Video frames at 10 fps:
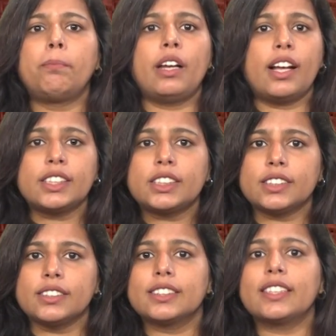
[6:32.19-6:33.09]

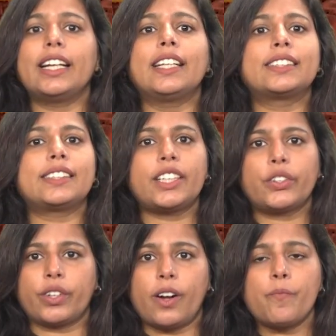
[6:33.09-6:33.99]
pilasters, et
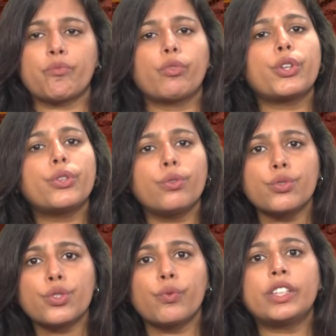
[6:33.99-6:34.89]
cetera were
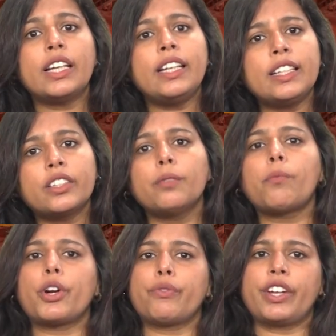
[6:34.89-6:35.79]
used with little
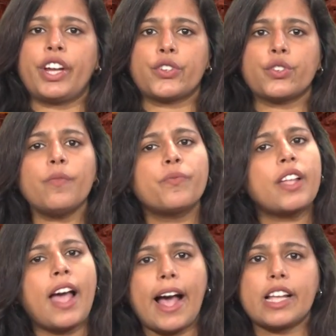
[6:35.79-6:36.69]
modification
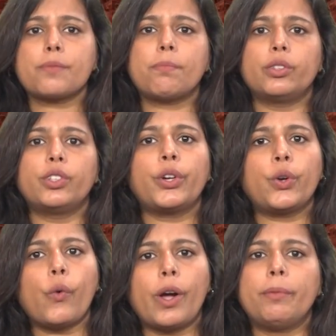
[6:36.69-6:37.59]
as per the
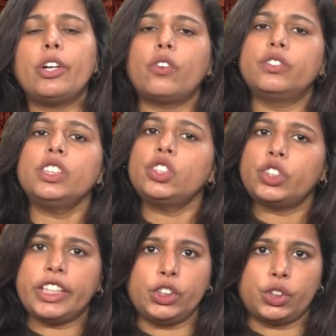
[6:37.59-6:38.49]
requirement of the
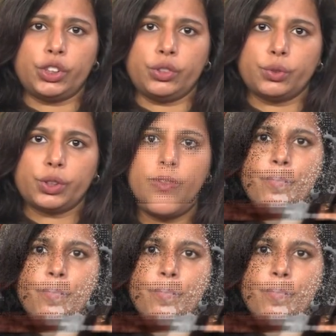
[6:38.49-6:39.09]
changed use.